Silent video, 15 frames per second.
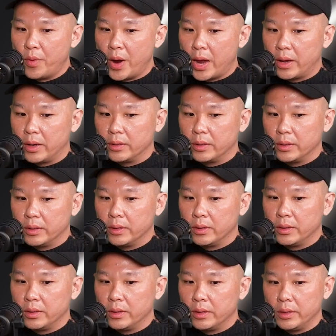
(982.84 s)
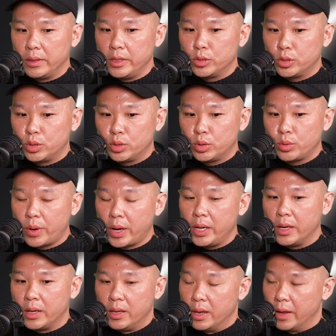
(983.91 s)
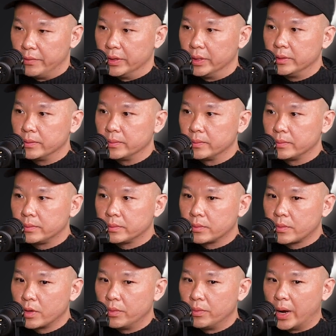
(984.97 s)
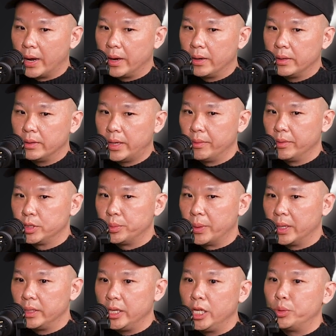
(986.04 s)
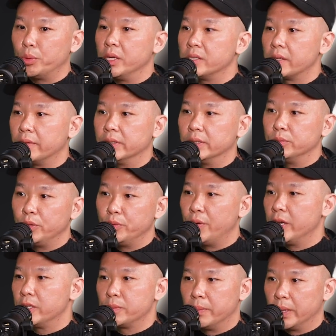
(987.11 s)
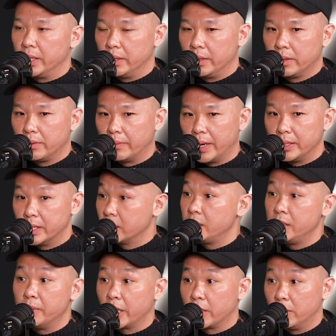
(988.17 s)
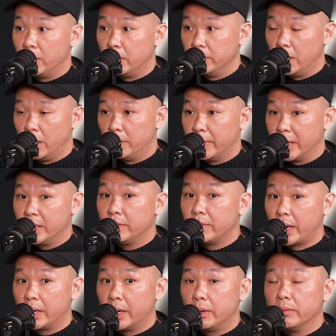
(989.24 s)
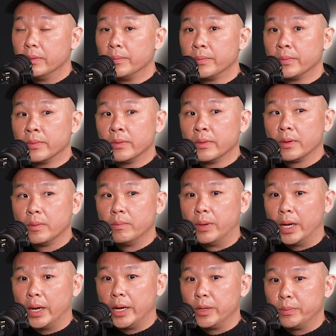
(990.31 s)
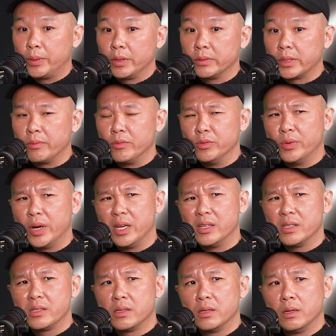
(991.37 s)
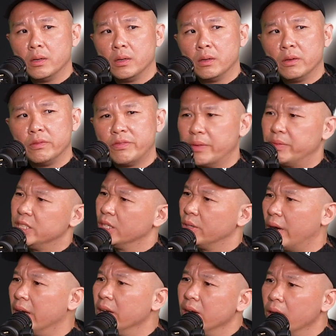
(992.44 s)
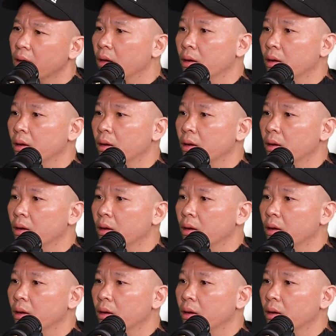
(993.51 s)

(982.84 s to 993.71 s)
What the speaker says: When in 2011, right, that was when E27, we raised money, right? It doesn't seem like a lot of money right now, but at a point of time, we raised 500 grand